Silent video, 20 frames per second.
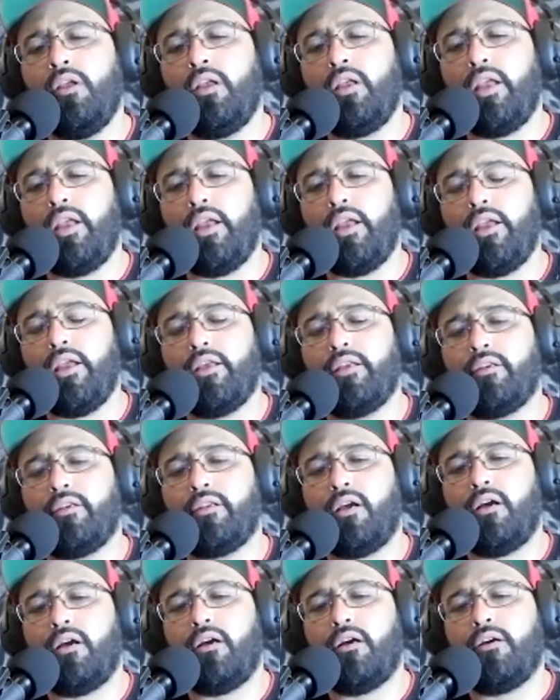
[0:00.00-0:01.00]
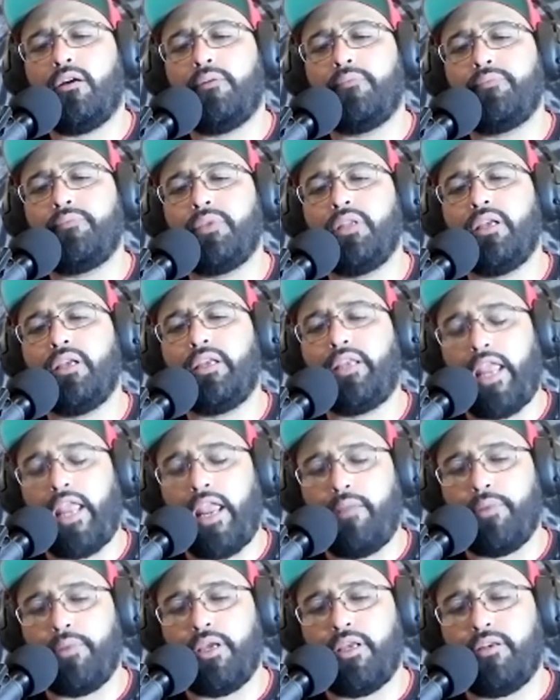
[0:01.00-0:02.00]
and it
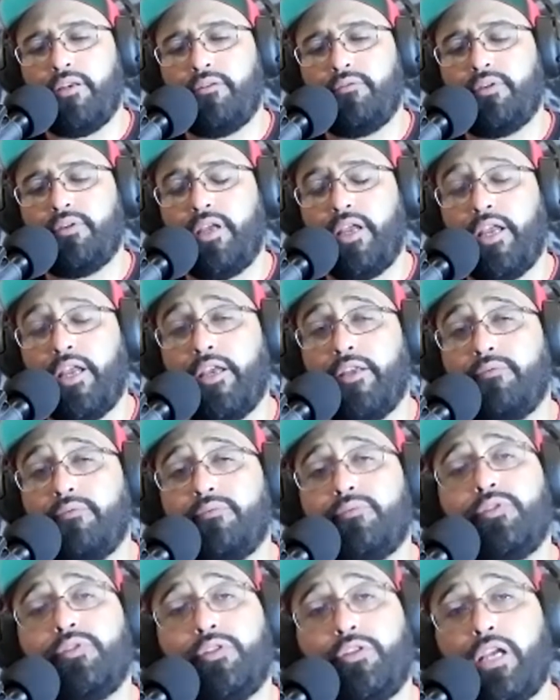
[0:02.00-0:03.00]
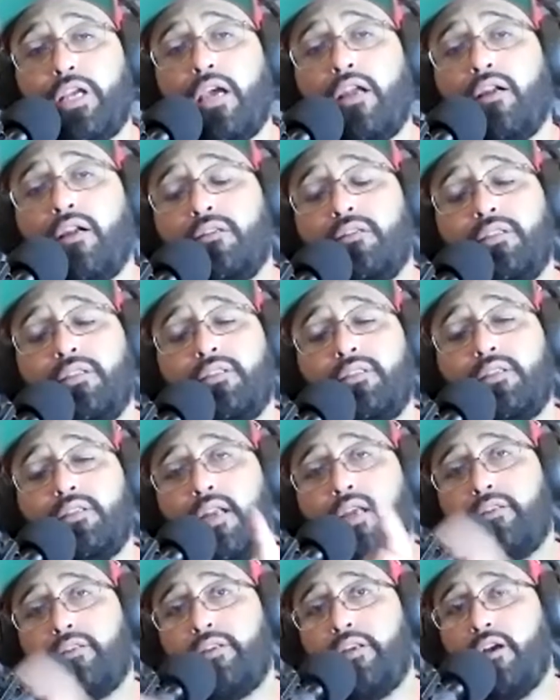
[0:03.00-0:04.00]
came in. And shout out to
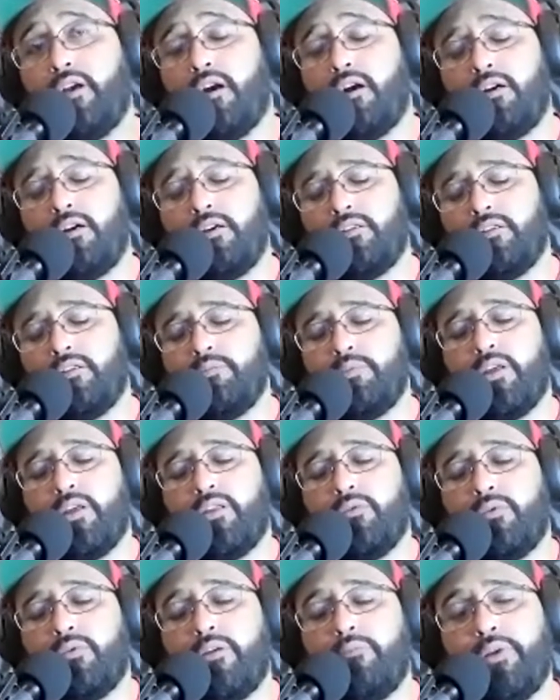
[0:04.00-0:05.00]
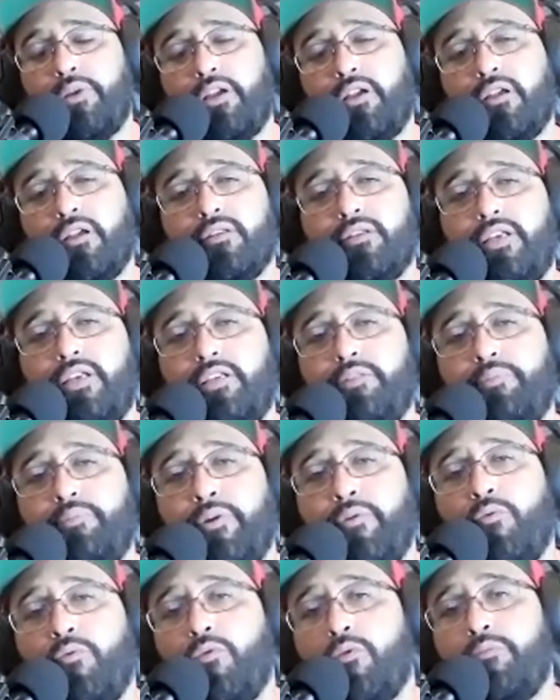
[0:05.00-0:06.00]
Tanasi Gardens, by the way, because he's
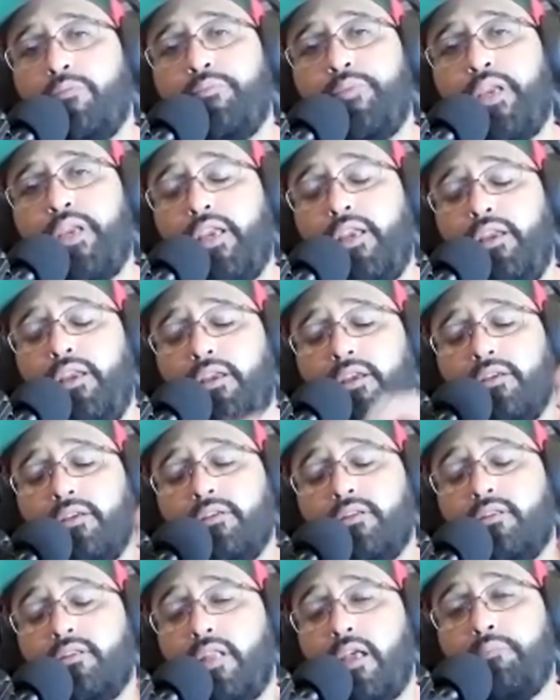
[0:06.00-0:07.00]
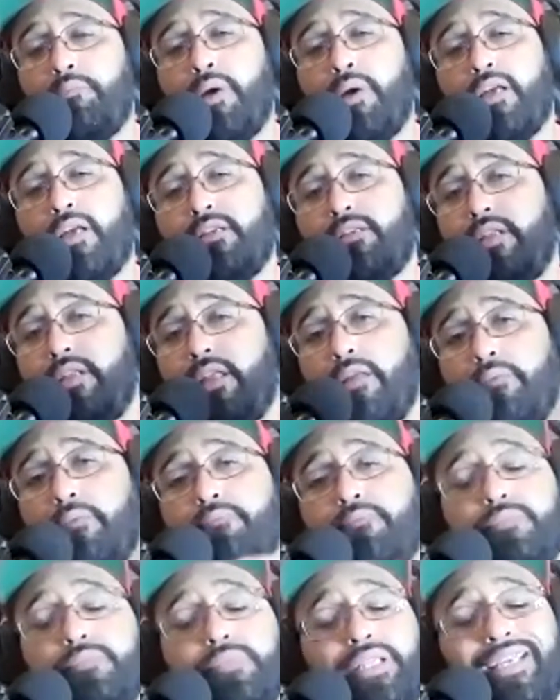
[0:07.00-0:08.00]
been with me step by step
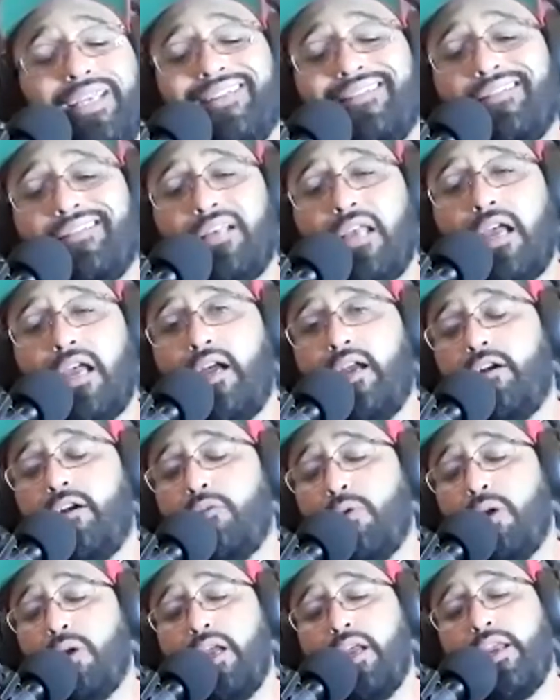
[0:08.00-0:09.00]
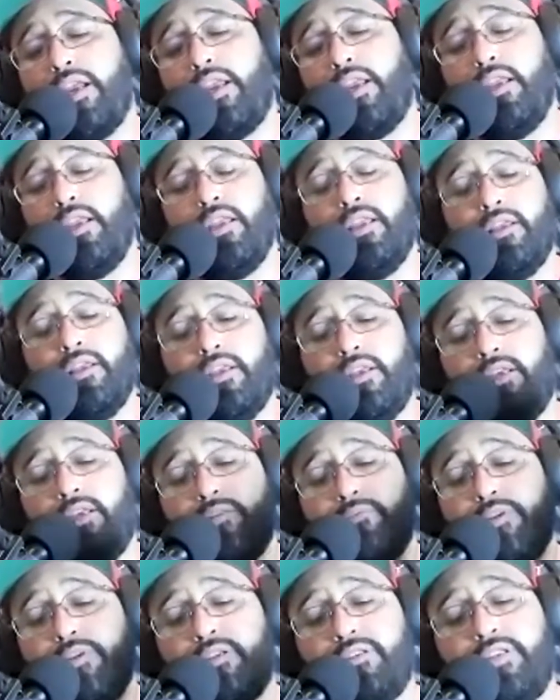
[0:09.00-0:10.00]
the entire way.
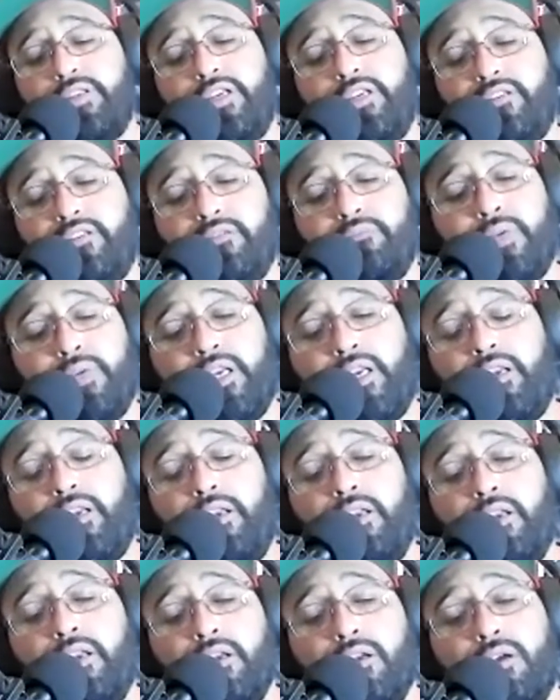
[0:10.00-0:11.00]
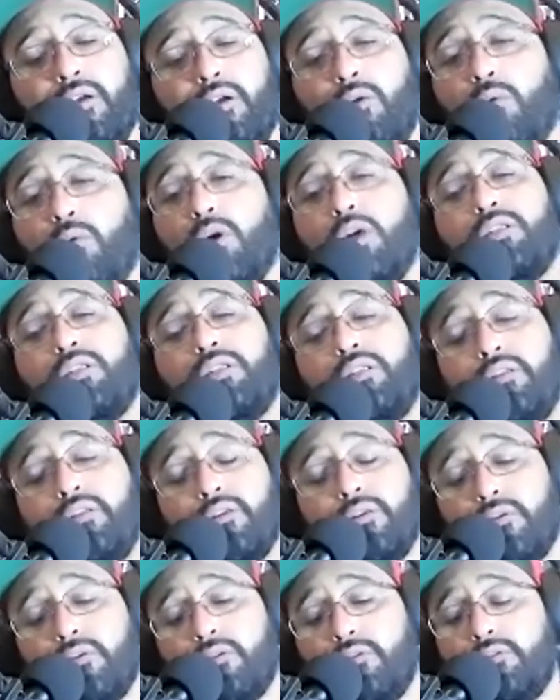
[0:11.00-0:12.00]
He's been teaching me what to
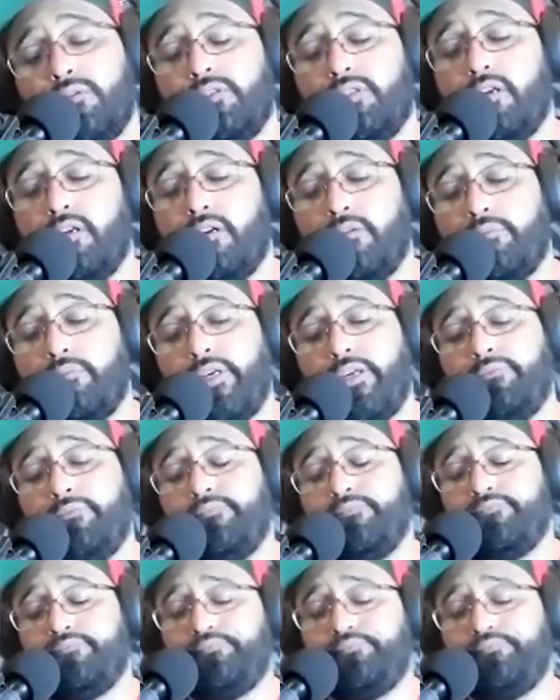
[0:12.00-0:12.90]
do. You know what I mean?